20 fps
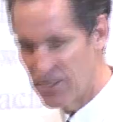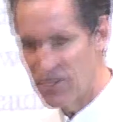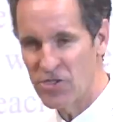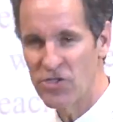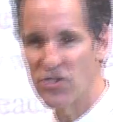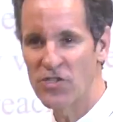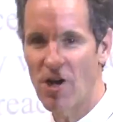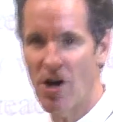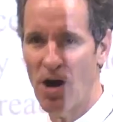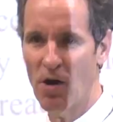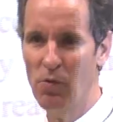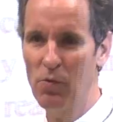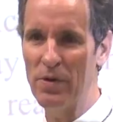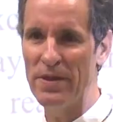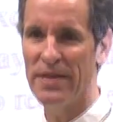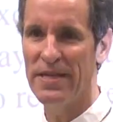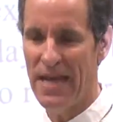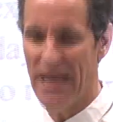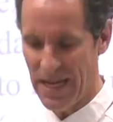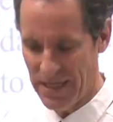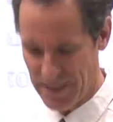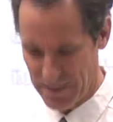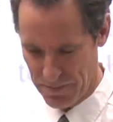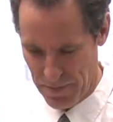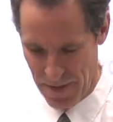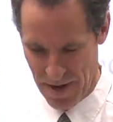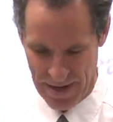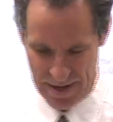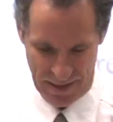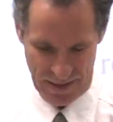Start with the end in
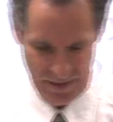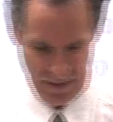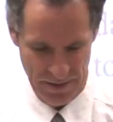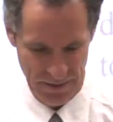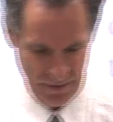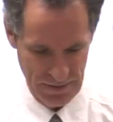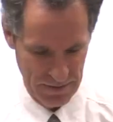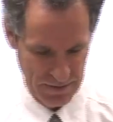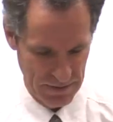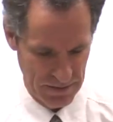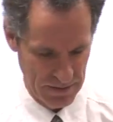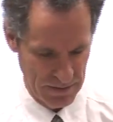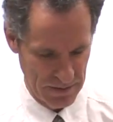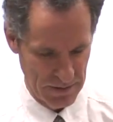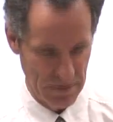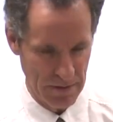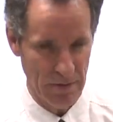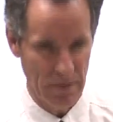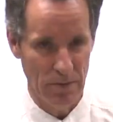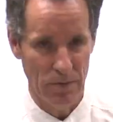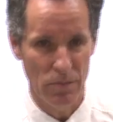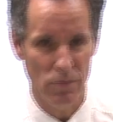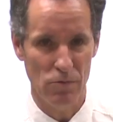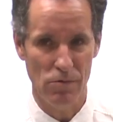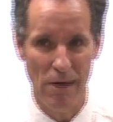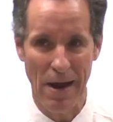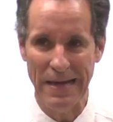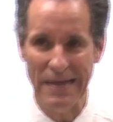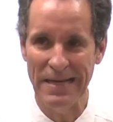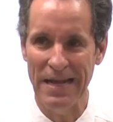mind.
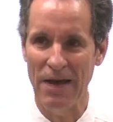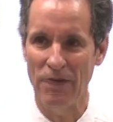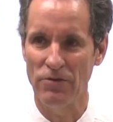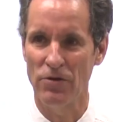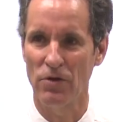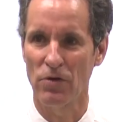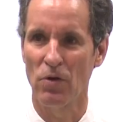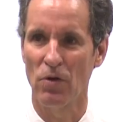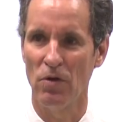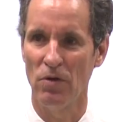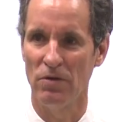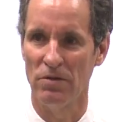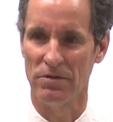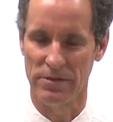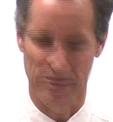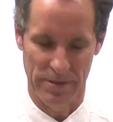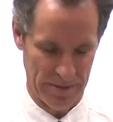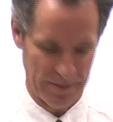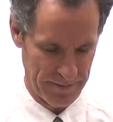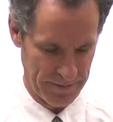Write down your goals.